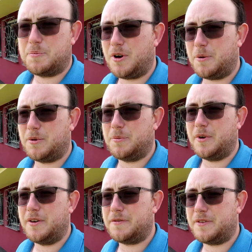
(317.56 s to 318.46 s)
a problem
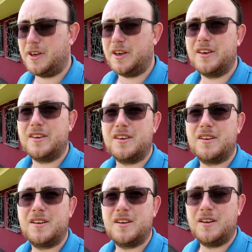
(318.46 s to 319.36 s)
with the
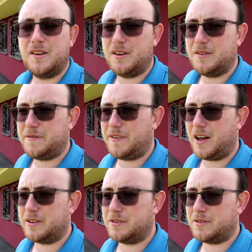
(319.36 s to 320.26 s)

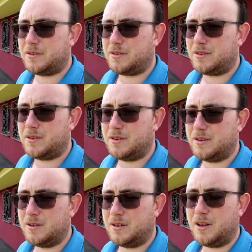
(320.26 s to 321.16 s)
fans,
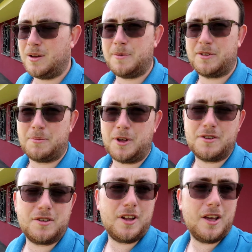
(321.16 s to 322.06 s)
as I
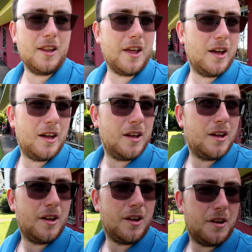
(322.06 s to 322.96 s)
mentioned earlier,
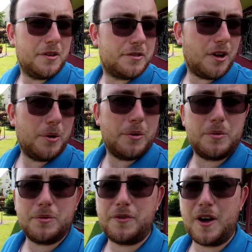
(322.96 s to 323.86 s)
so
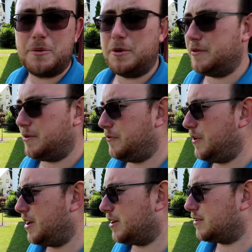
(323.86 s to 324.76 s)
we found a bit of a
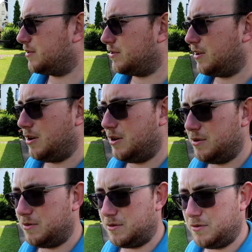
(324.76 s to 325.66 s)
fix. So